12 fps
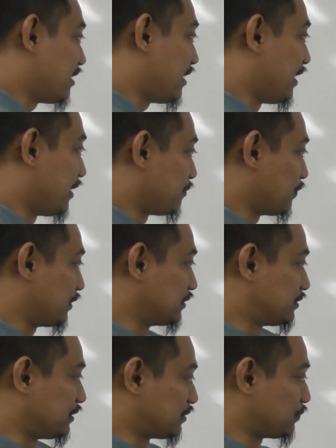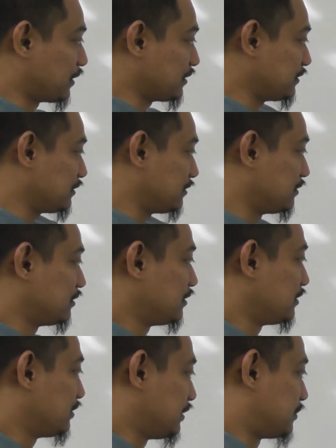And what is this one?
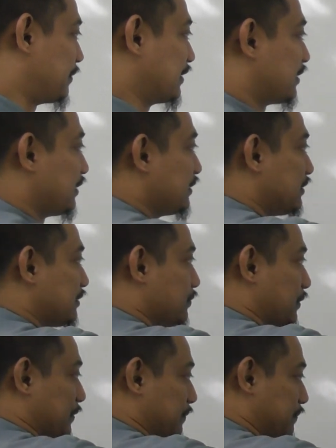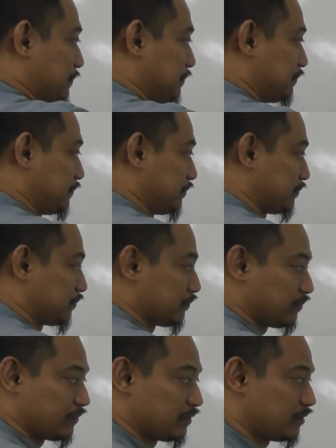Is basically this one.
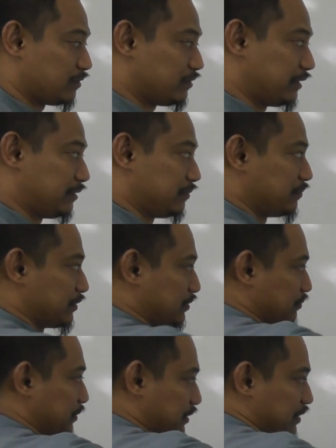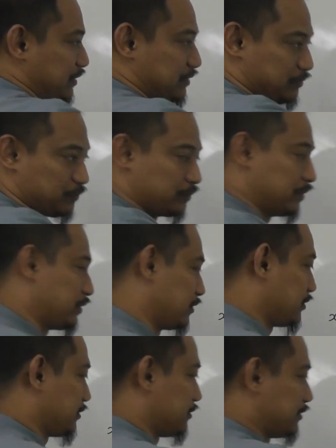Right? Basically is
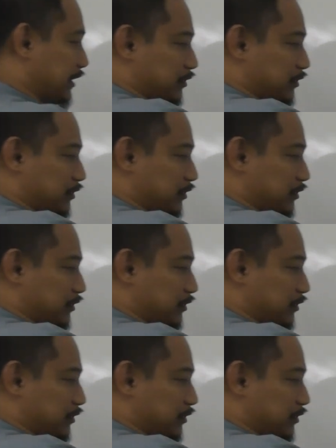the z